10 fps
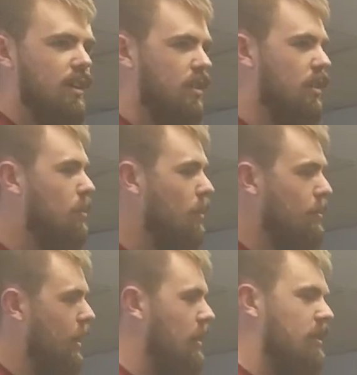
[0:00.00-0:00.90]
you can put
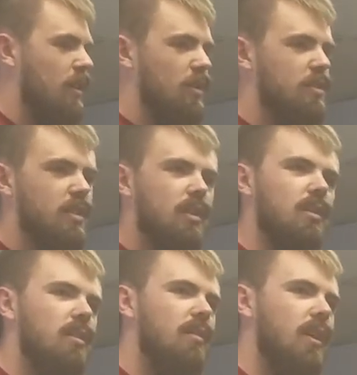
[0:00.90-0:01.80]
pins and other
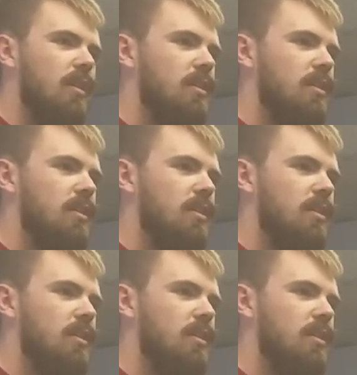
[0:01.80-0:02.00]
security device,